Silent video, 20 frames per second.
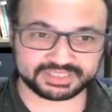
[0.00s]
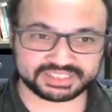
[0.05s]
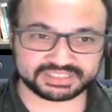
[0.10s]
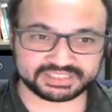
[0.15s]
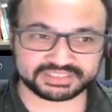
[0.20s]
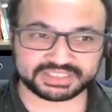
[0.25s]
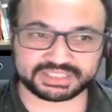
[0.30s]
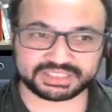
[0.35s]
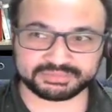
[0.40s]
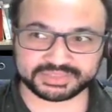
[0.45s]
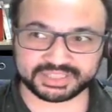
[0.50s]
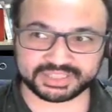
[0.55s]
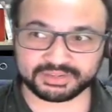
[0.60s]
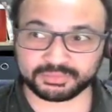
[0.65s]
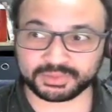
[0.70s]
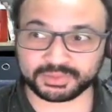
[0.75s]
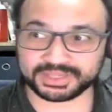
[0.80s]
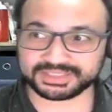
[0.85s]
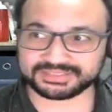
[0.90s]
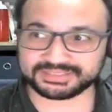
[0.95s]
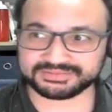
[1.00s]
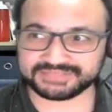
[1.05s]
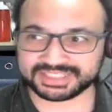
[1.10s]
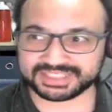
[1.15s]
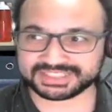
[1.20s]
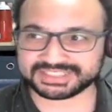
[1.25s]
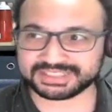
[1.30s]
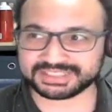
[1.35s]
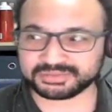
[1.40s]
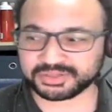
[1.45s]
that was our one
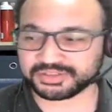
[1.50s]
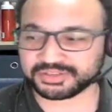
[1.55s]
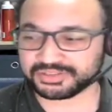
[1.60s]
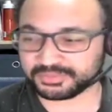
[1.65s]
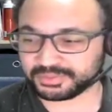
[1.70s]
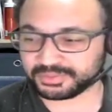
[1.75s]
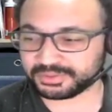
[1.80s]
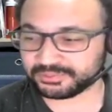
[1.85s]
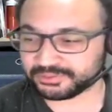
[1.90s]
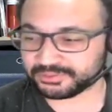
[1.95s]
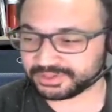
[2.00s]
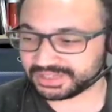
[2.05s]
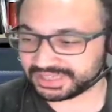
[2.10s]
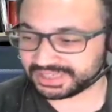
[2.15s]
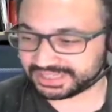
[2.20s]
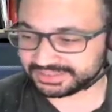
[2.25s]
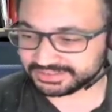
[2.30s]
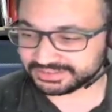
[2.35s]
exception that we were allowed.